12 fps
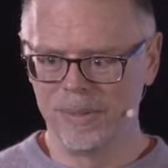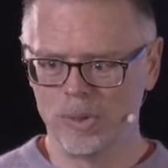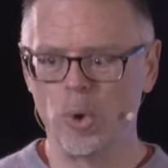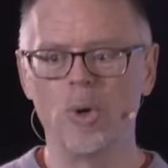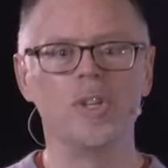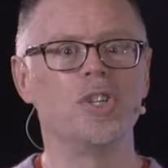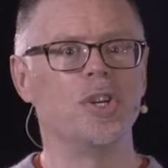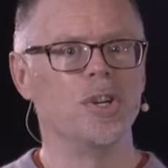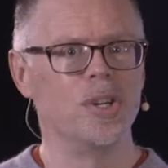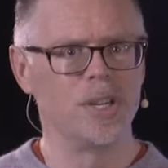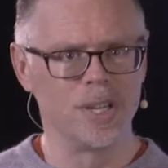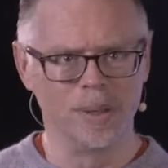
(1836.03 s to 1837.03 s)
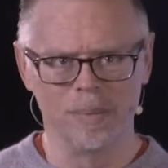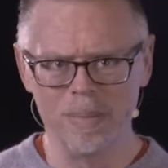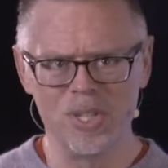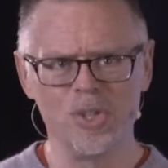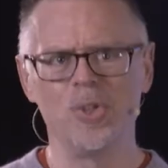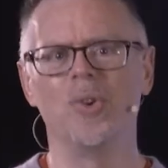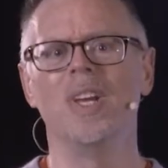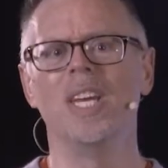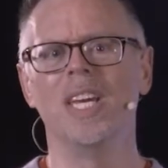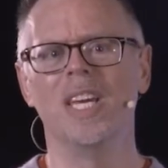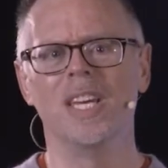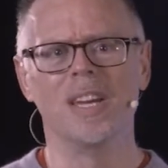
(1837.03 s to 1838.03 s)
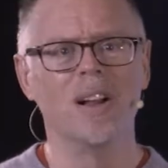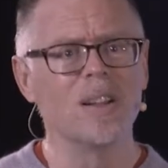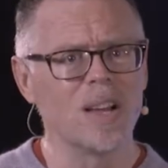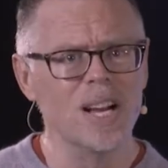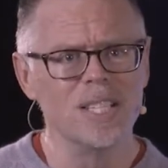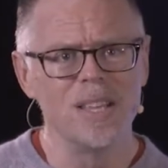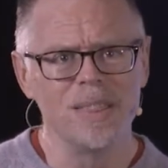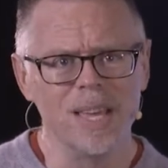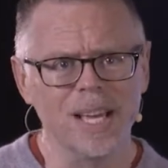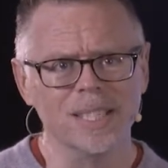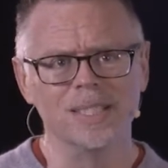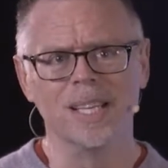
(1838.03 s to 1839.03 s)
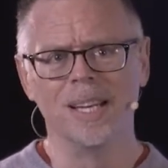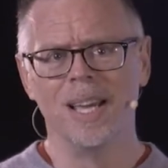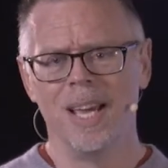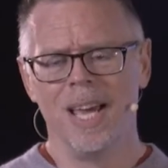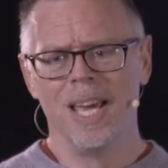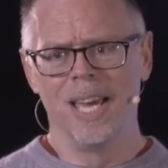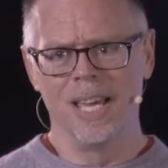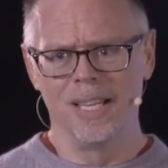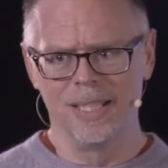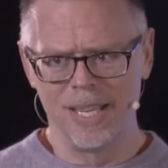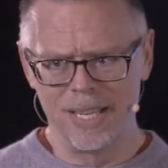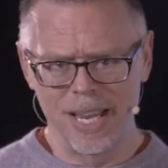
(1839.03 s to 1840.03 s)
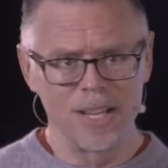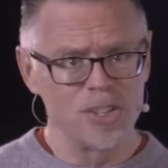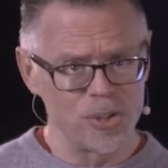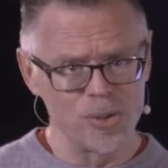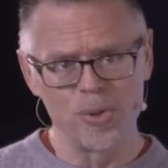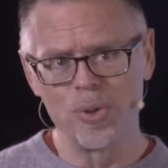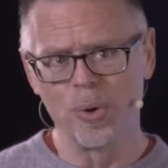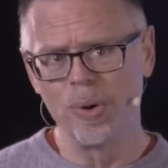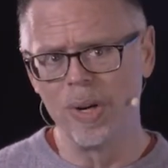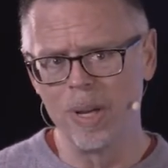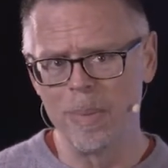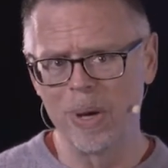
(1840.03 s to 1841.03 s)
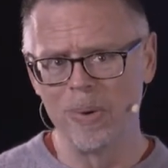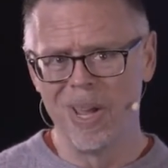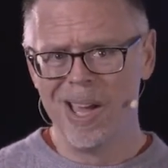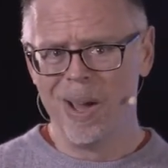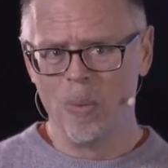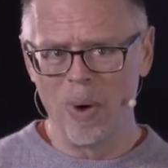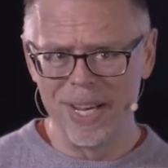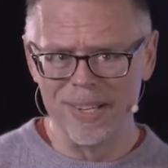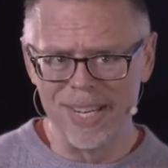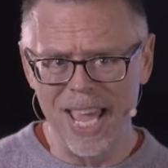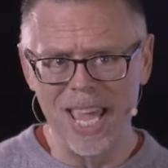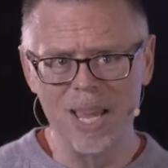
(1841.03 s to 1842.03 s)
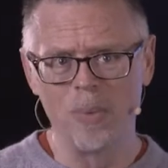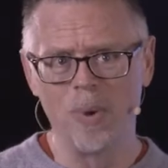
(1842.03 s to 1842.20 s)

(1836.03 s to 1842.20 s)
tortured and mistreated and all kinds of things. And he tells a story about one day